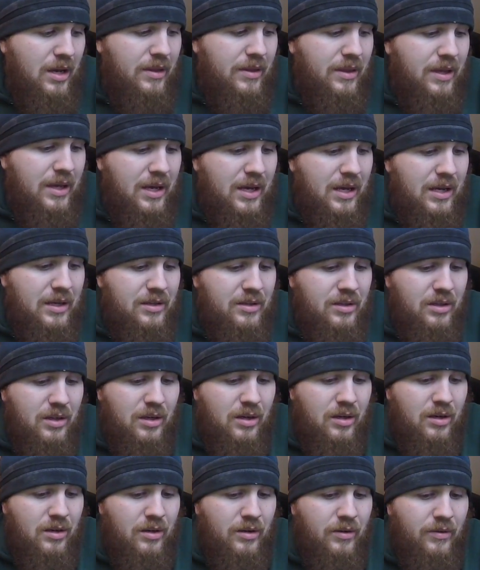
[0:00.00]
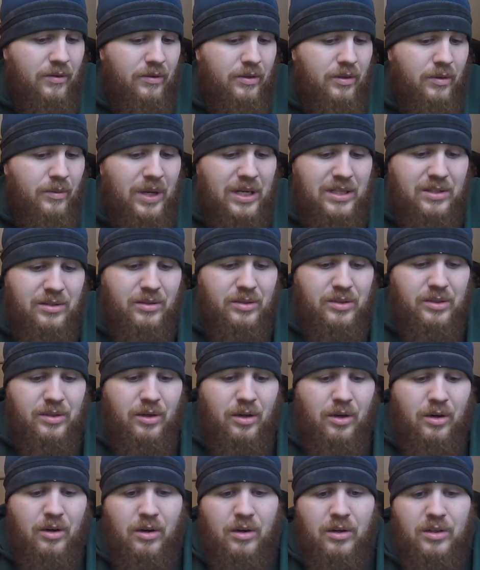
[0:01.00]
that are the Racer
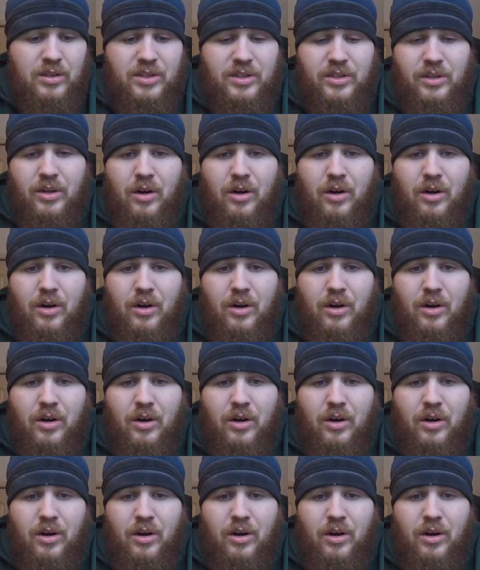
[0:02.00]
Star